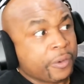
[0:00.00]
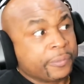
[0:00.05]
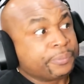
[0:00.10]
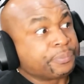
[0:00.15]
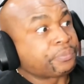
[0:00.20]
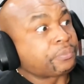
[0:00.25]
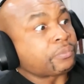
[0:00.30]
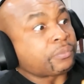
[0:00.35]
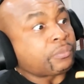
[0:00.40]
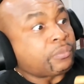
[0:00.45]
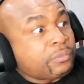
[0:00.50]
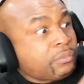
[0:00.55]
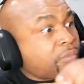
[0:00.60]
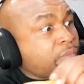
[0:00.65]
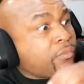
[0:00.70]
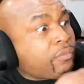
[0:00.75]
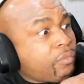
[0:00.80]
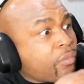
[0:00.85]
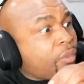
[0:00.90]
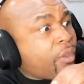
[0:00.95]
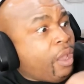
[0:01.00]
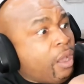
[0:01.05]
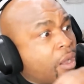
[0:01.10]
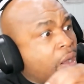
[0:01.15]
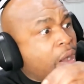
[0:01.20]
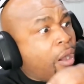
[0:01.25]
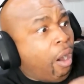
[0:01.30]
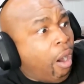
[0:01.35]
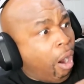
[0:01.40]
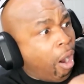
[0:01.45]
Haley, what the
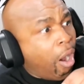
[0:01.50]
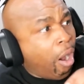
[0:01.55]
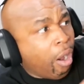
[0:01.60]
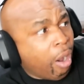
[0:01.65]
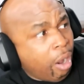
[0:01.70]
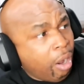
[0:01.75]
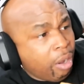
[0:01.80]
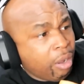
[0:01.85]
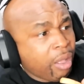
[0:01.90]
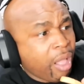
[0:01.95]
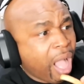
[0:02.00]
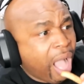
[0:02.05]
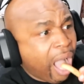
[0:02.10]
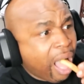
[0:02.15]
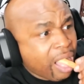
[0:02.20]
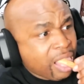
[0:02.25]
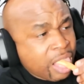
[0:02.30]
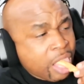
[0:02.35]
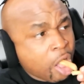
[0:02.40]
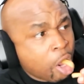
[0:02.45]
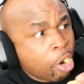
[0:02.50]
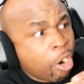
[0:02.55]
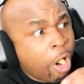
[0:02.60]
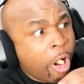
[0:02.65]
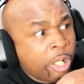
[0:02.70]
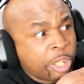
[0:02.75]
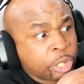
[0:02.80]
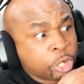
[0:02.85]
hell's wrong with you? Finish him.